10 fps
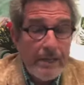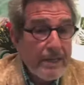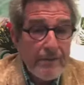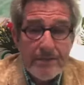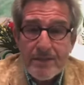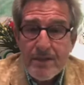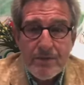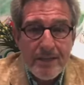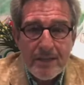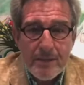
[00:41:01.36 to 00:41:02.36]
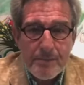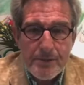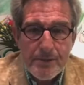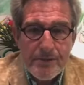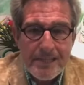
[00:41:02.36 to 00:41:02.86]
we're given so little
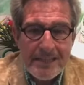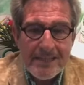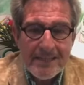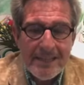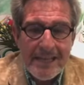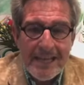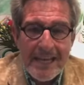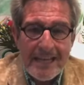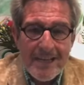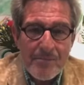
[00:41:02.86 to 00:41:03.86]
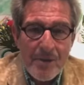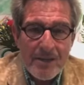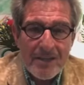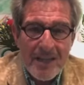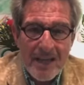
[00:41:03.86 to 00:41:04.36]
opportunity in our
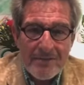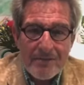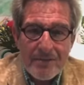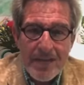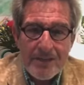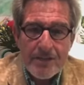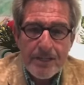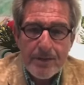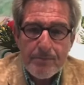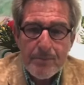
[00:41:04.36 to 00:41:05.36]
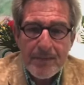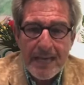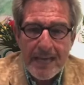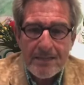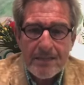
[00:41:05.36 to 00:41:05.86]
modern lives to actually
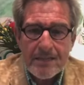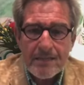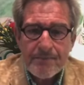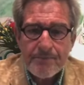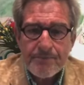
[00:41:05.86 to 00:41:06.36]
communicate.